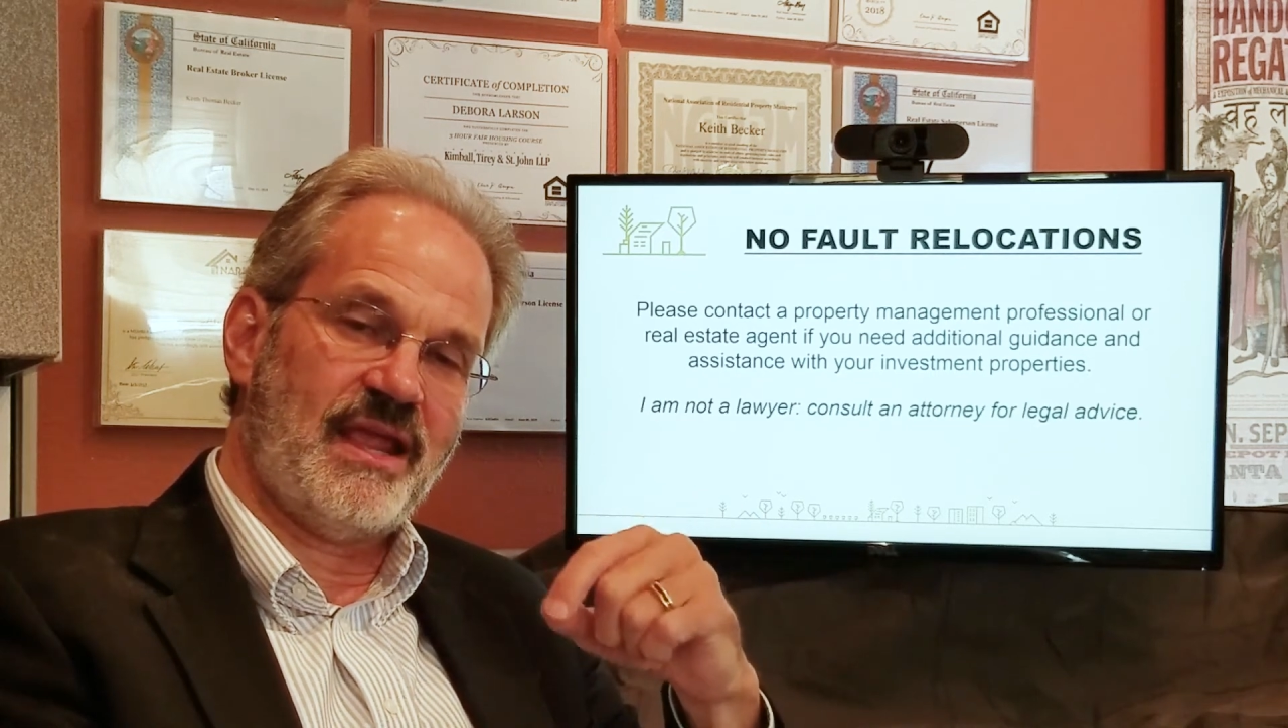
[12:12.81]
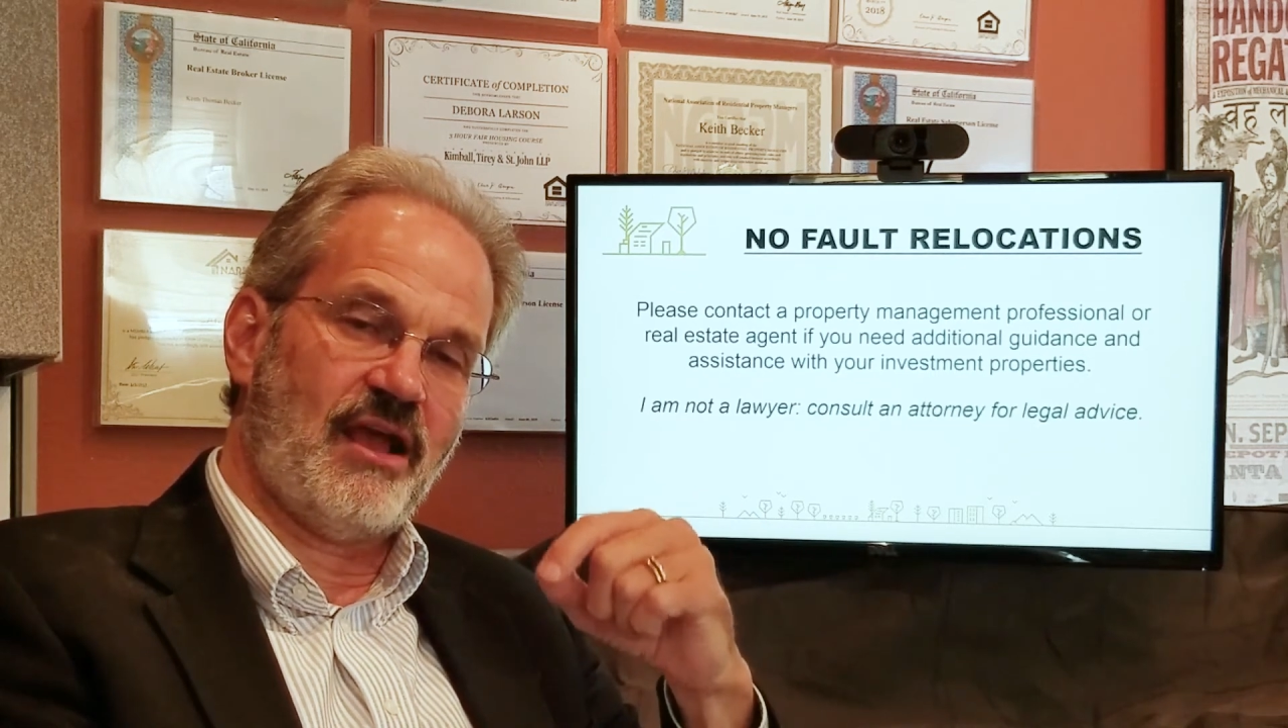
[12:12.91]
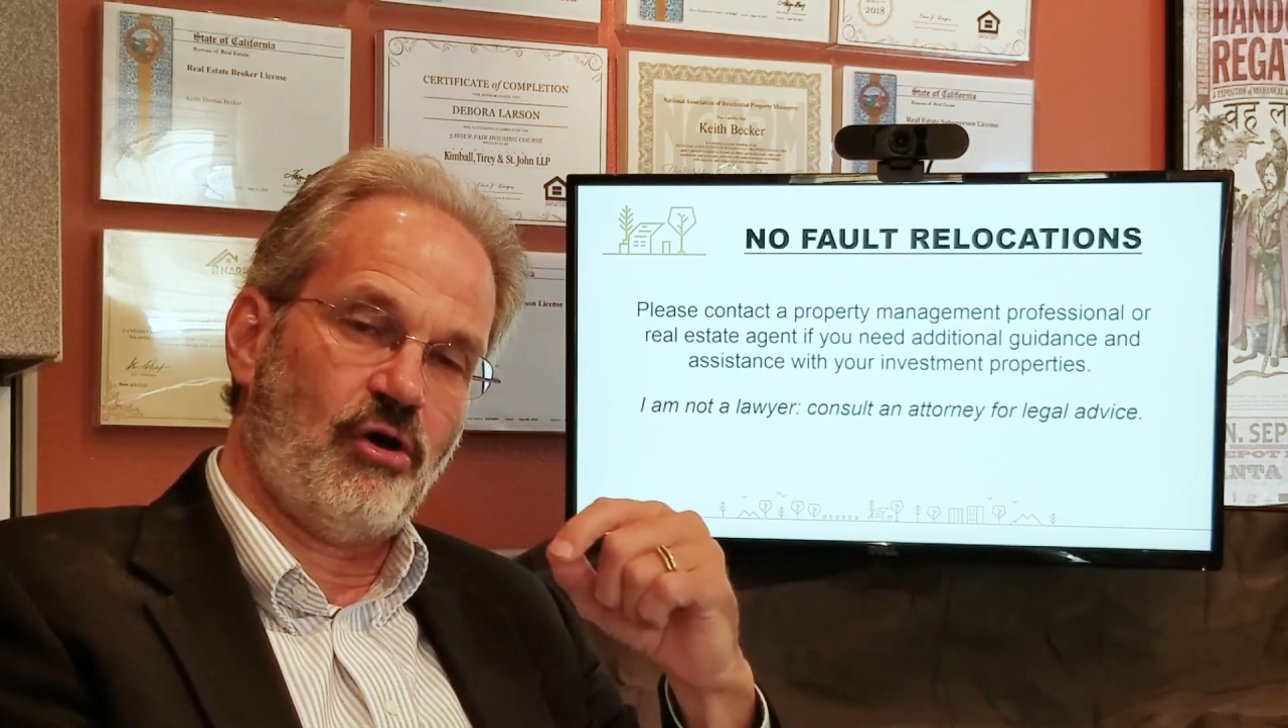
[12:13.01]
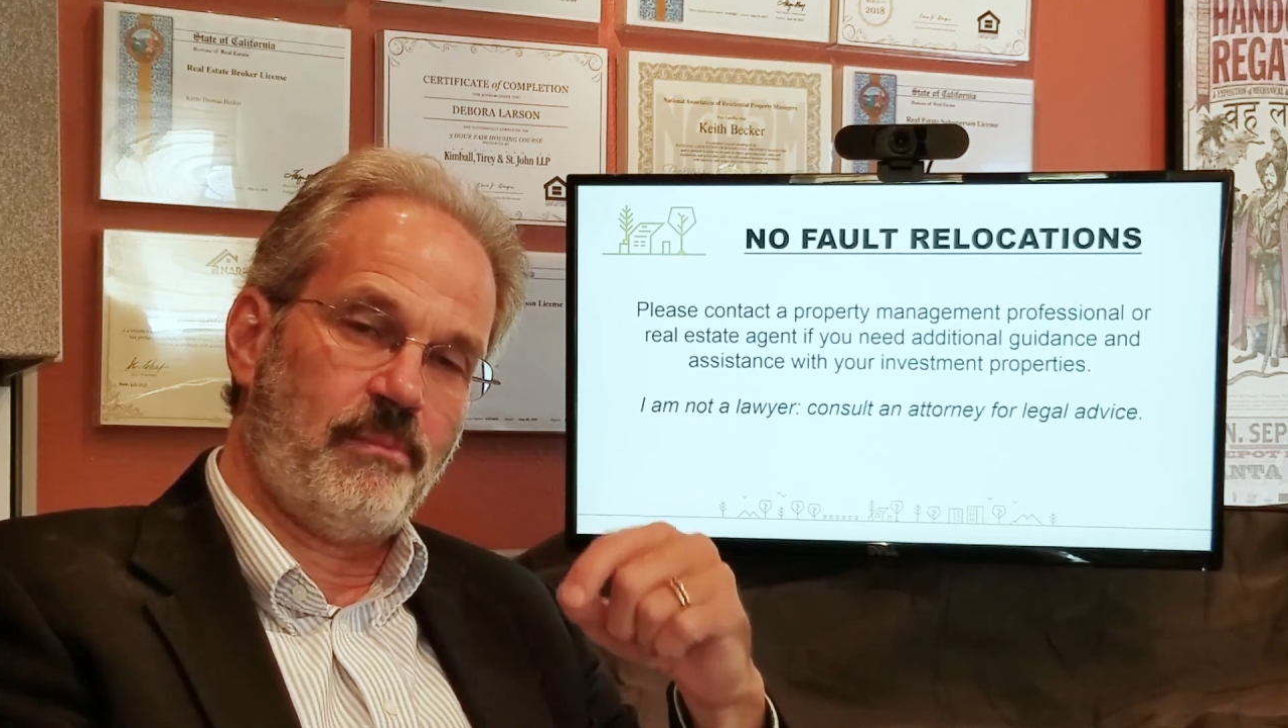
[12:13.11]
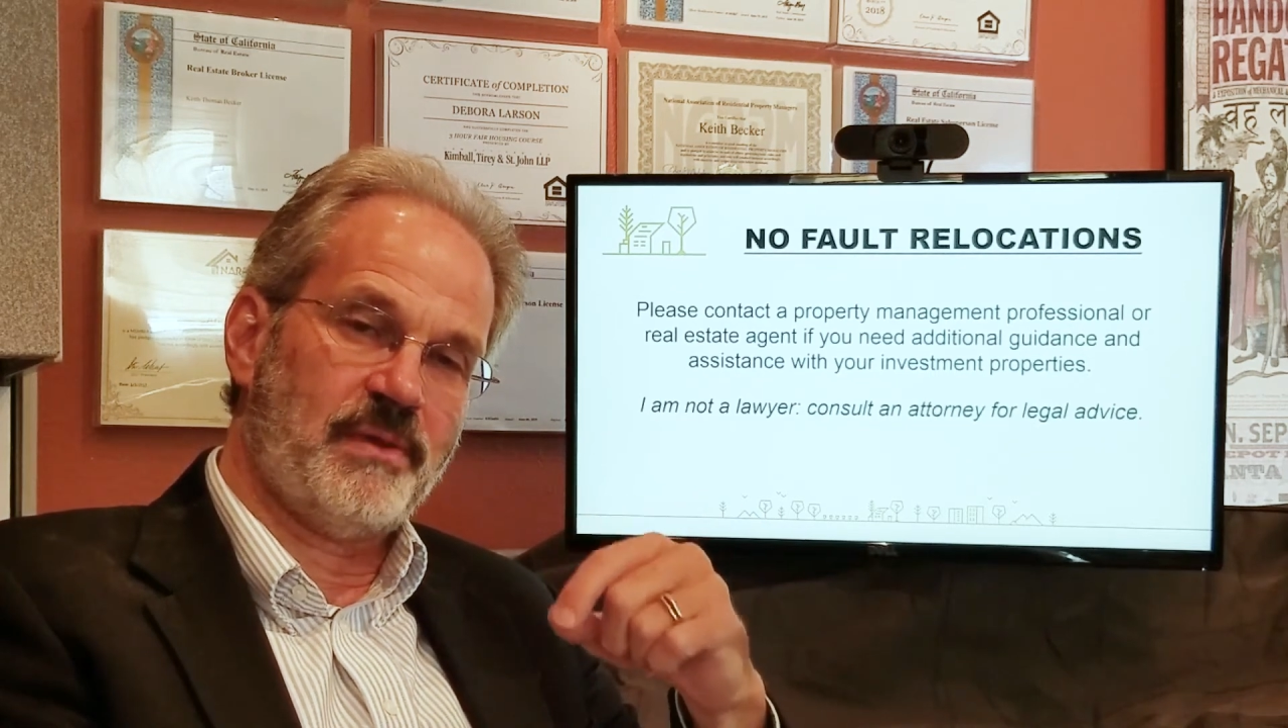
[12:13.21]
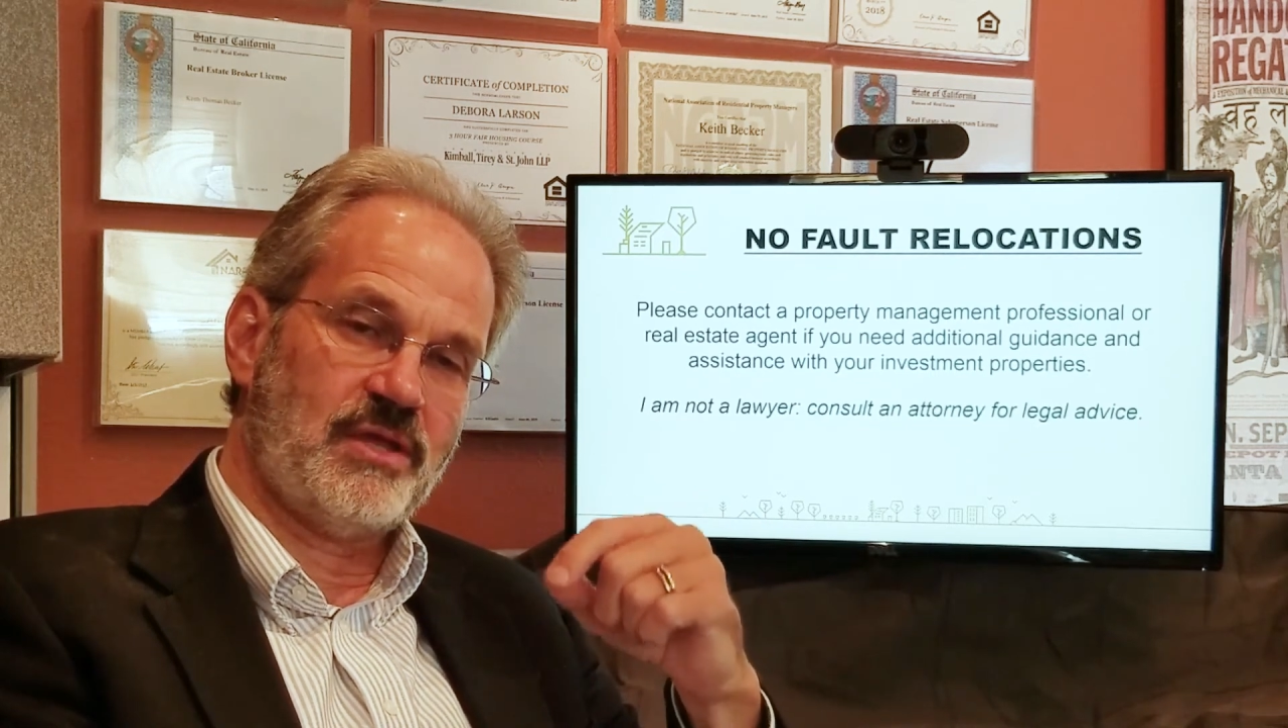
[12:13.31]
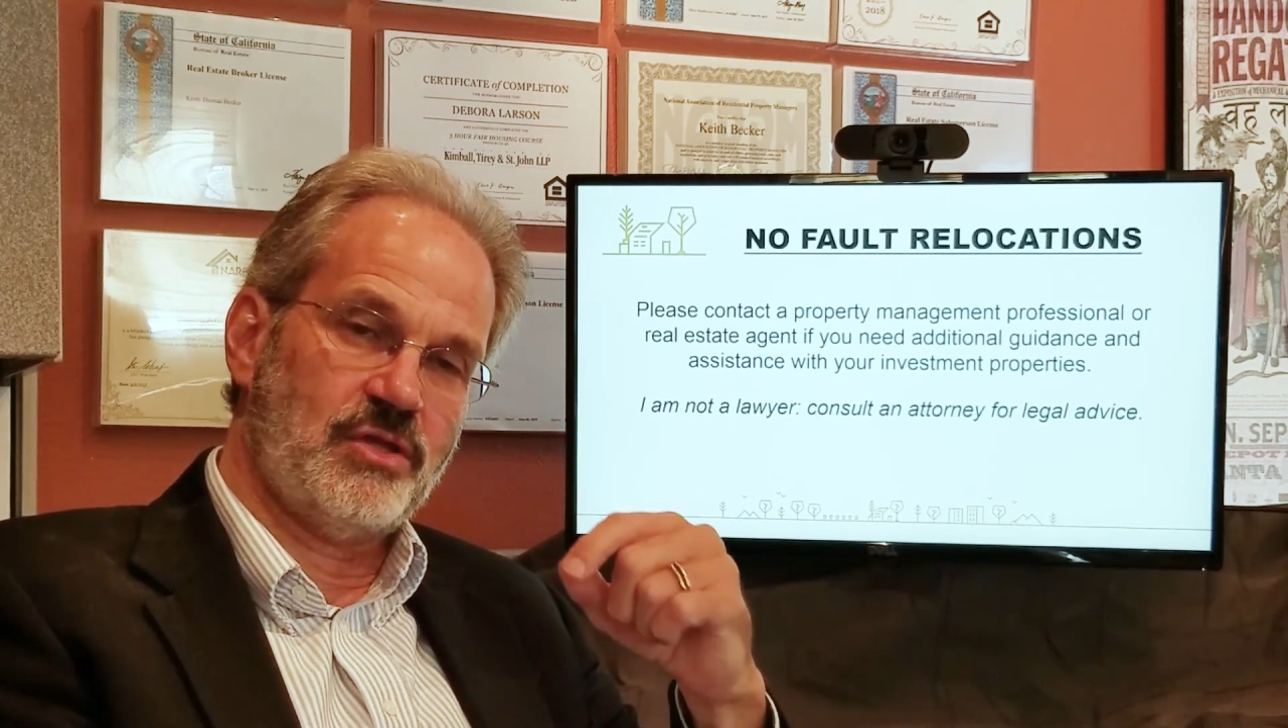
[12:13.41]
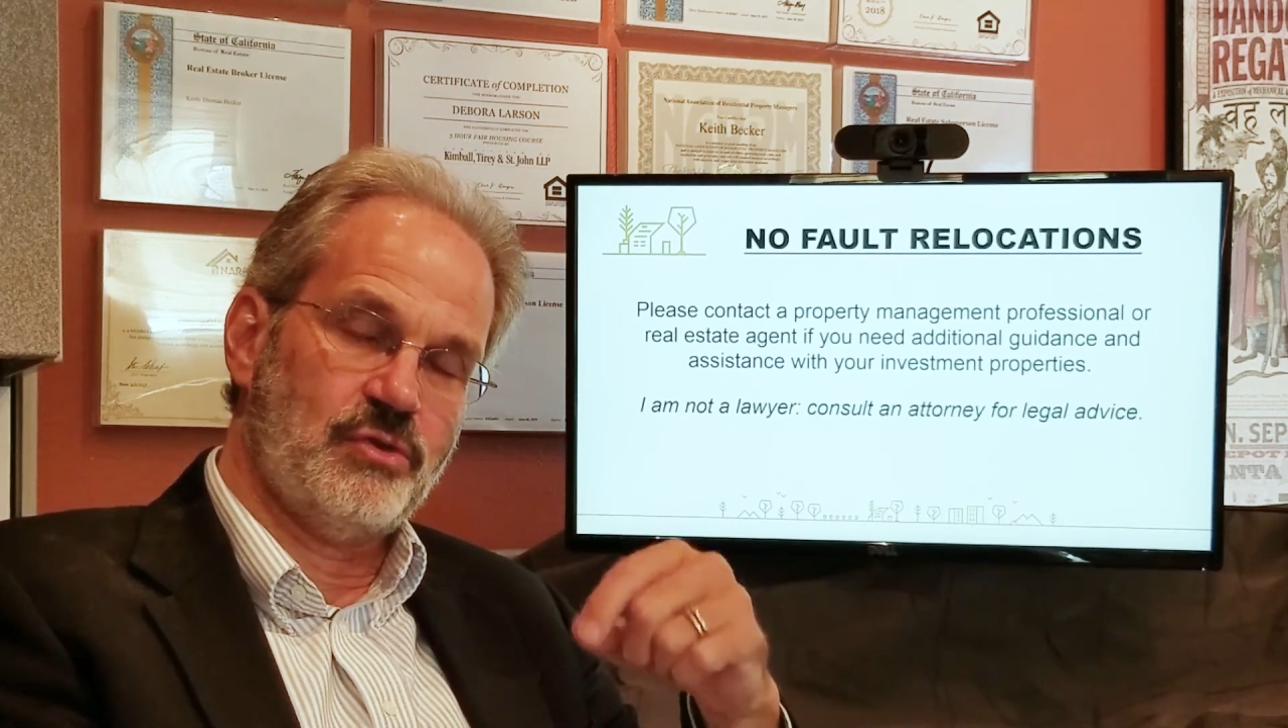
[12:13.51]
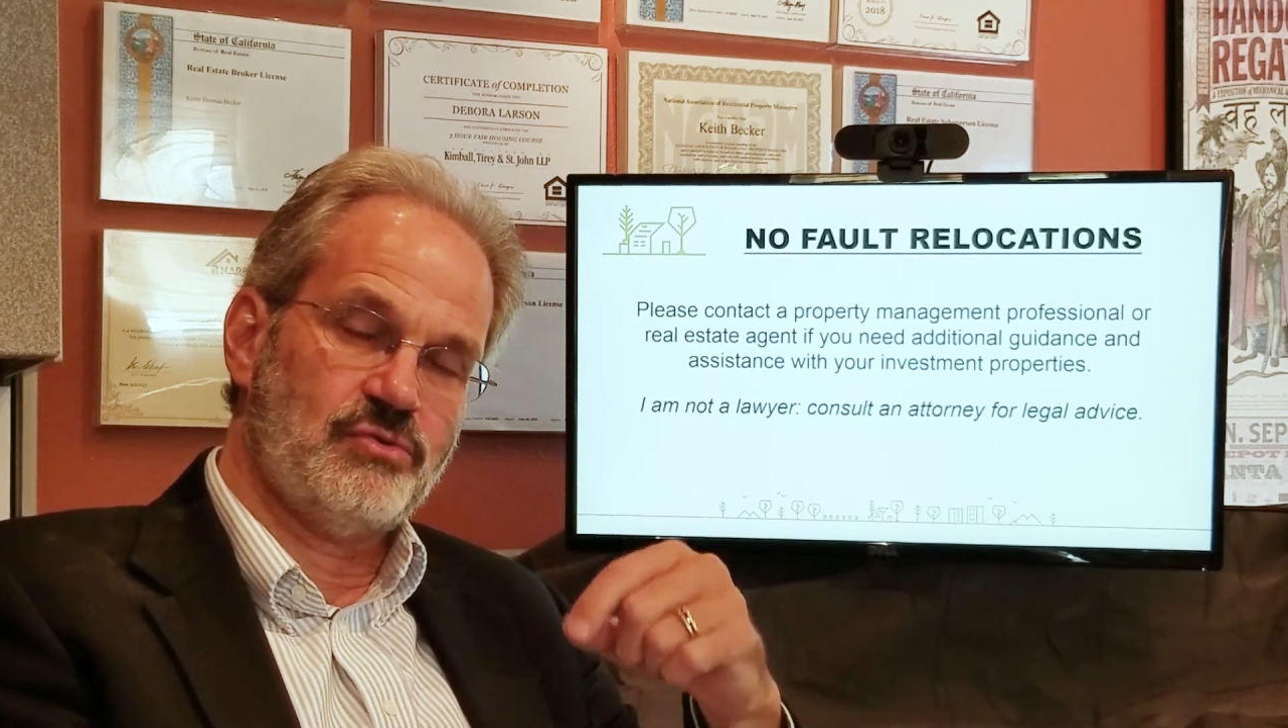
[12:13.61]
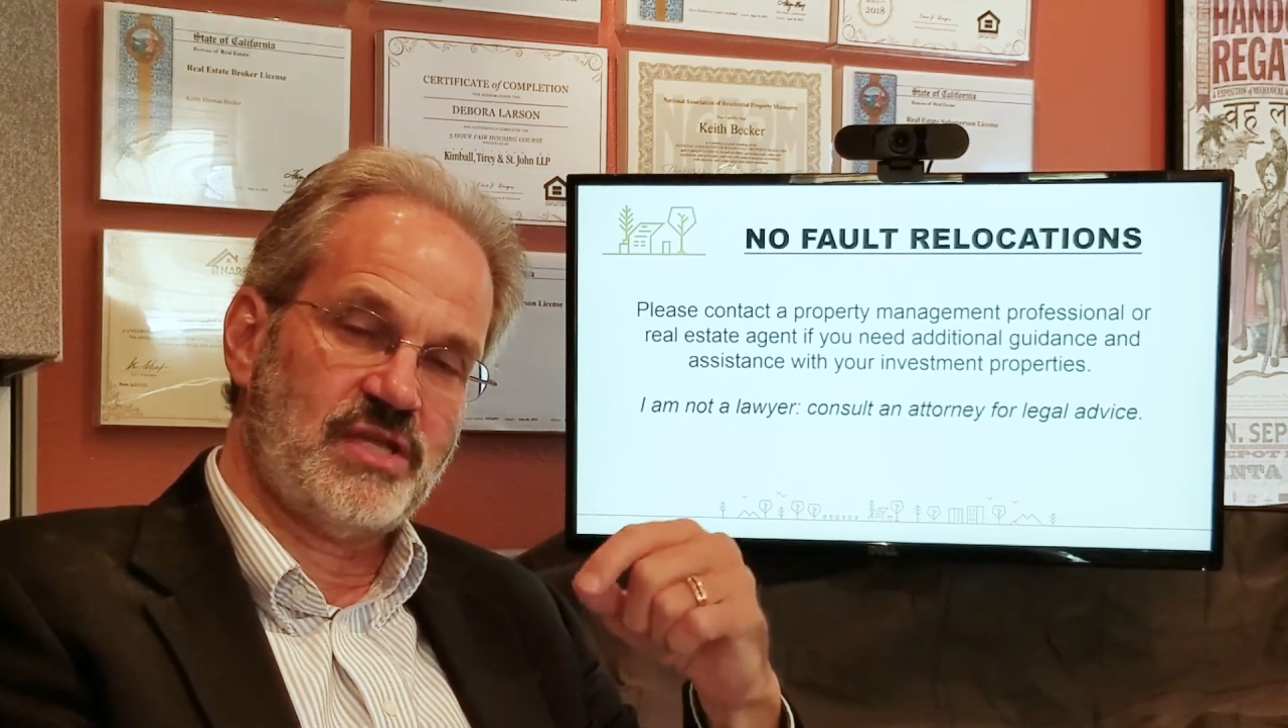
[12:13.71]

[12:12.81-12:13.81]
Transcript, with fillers: helping you